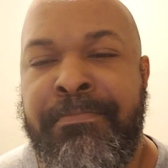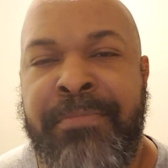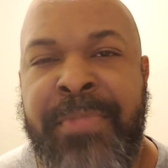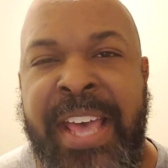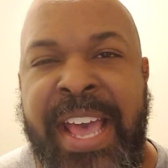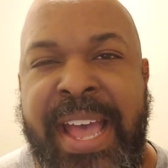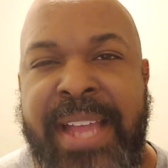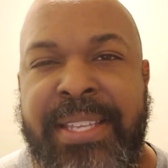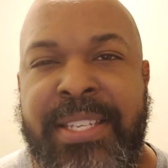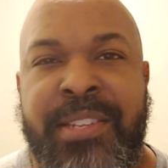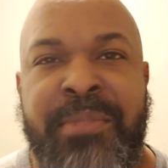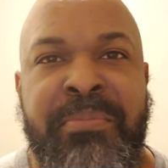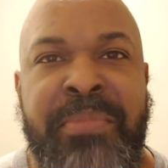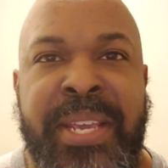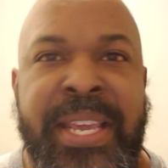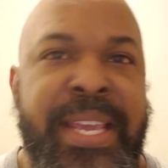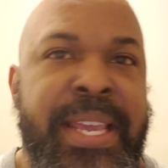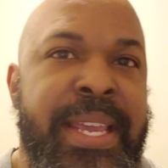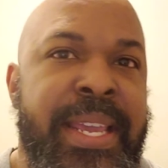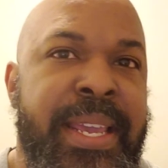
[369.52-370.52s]
That to
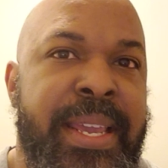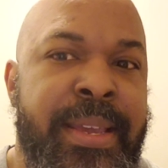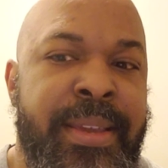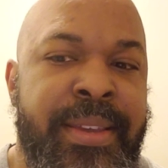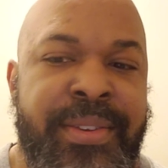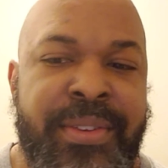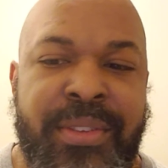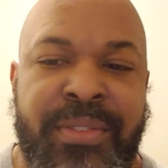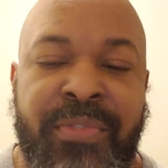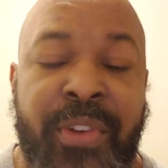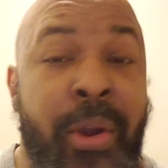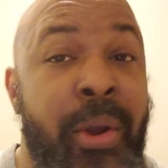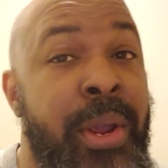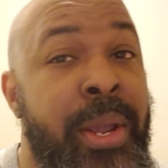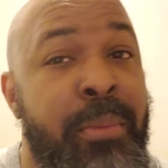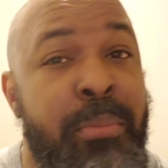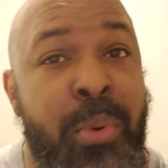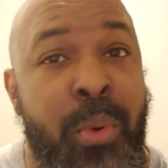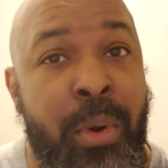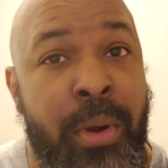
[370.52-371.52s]
me is
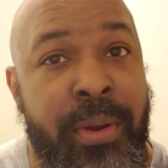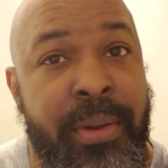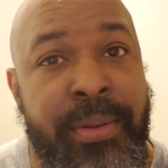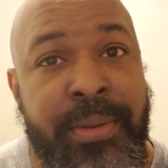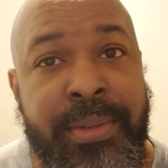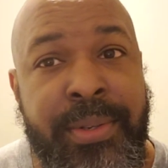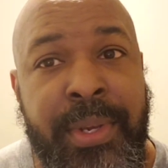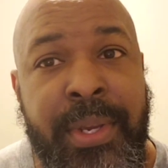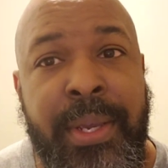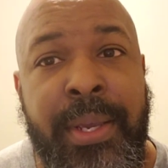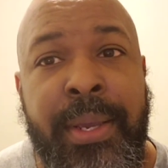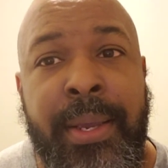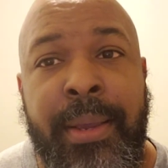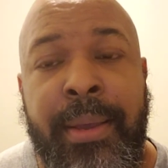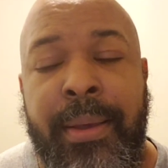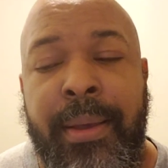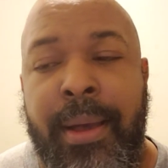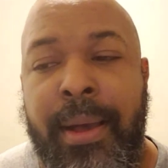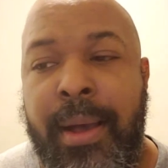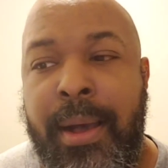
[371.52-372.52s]
very important.
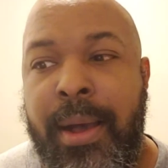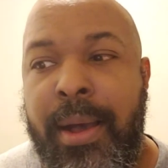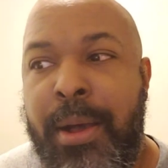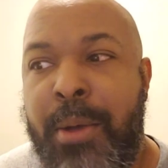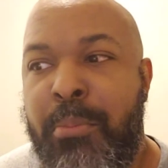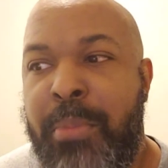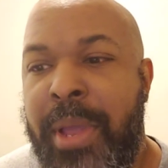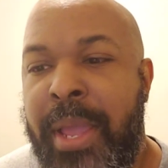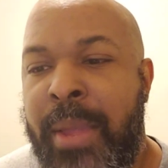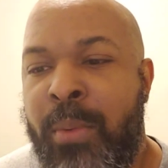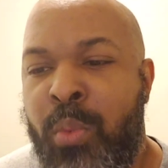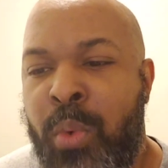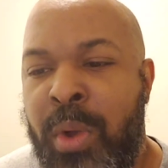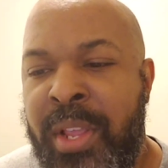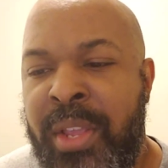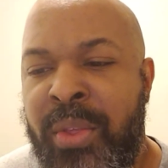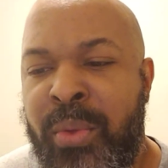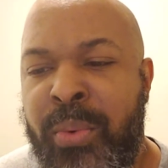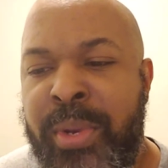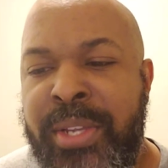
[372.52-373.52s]
And
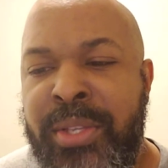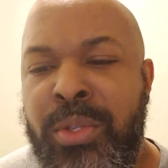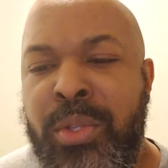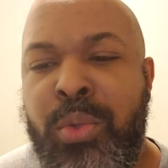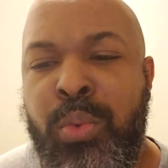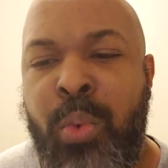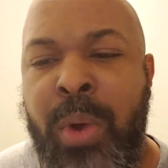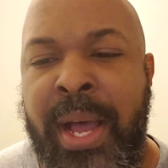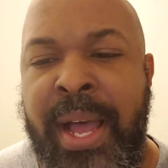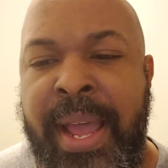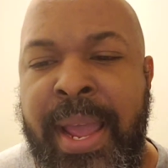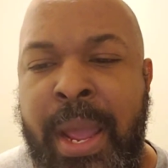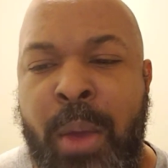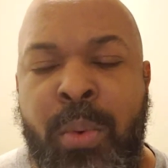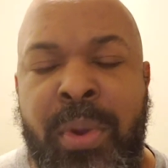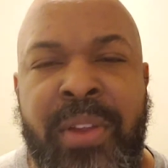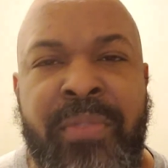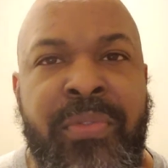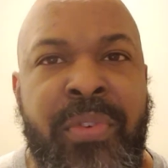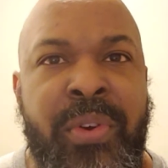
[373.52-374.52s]
one of the reasons why I
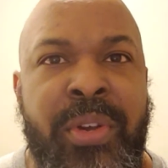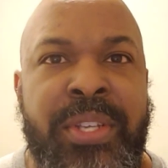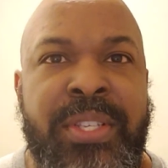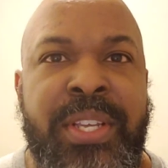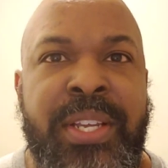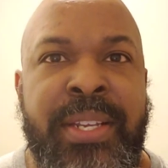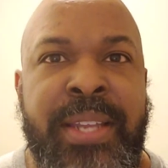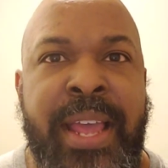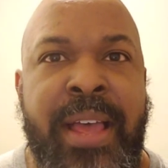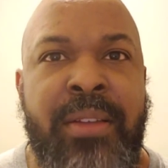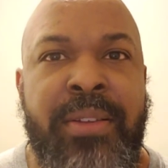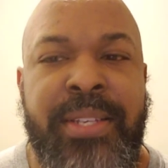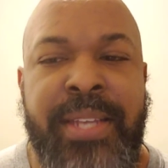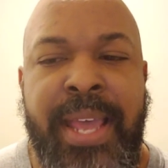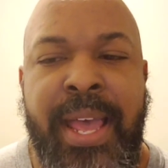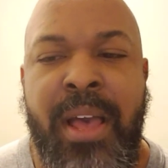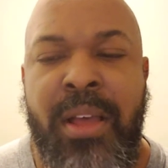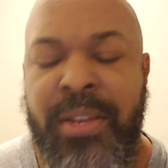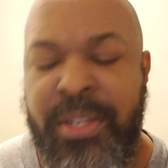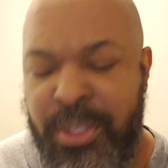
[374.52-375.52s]
want to focus on
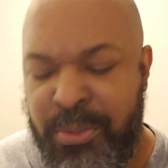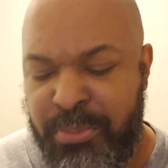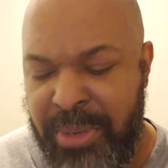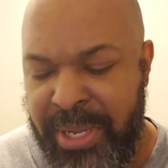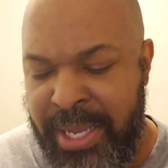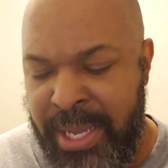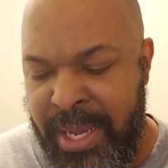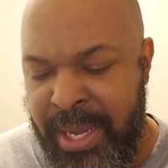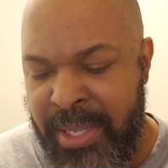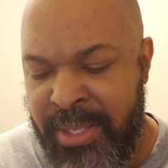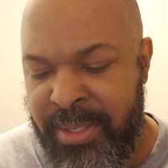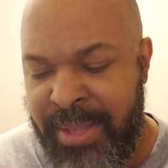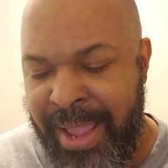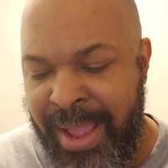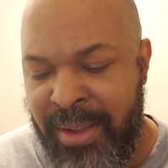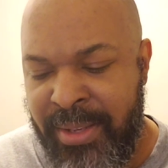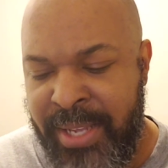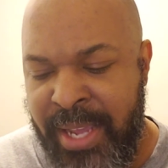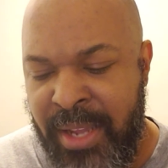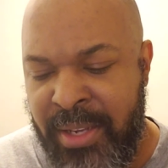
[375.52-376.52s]
downtown is because
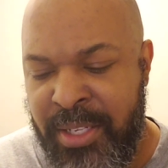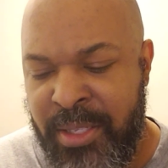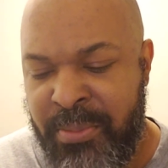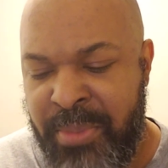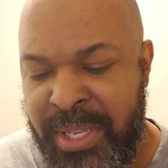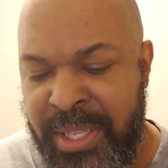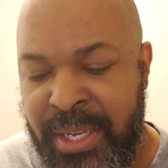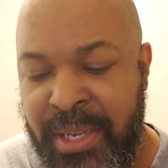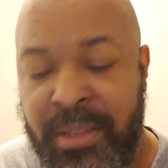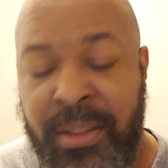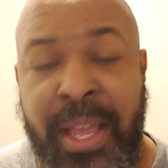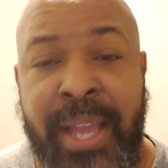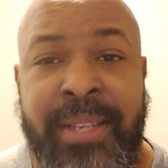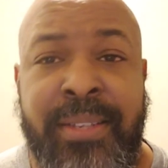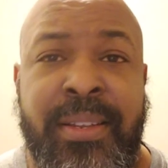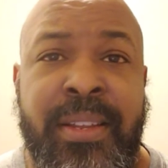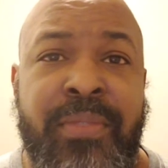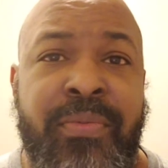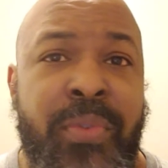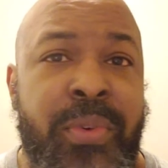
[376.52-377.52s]
downtown has been
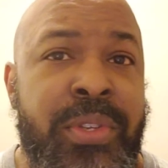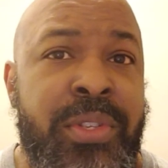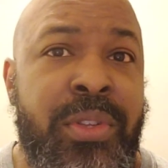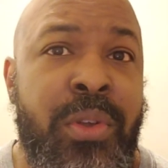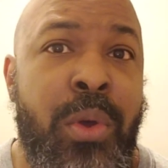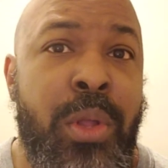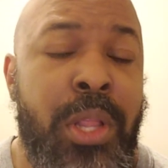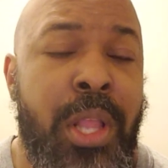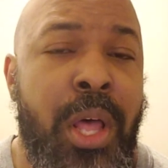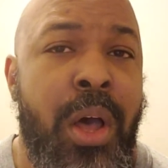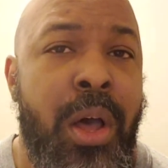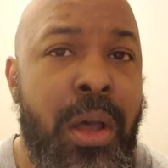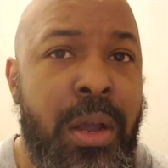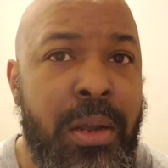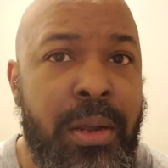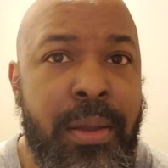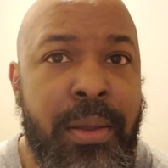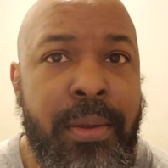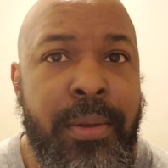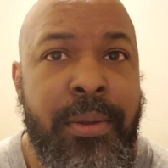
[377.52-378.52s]
neglected for so long.